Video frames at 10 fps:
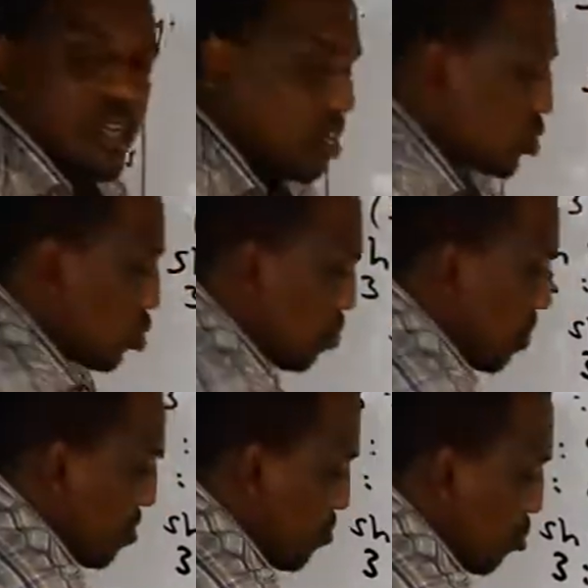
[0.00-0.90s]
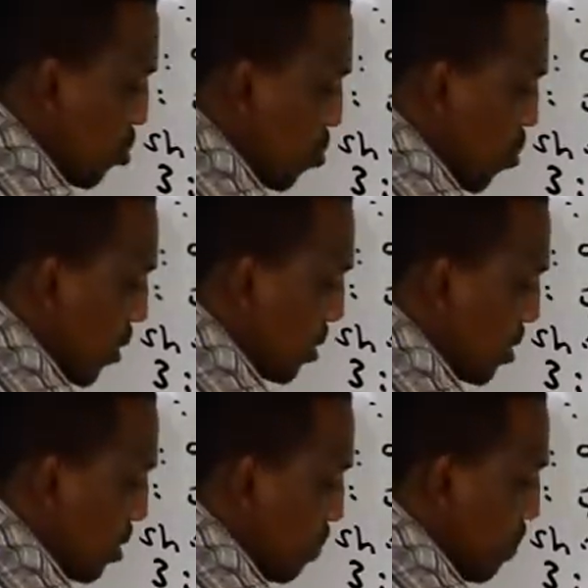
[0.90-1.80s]
So by 4, 1,
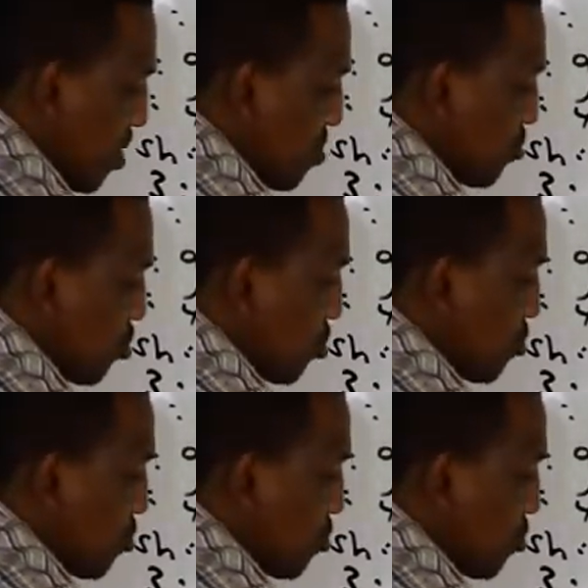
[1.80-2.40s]
by 4,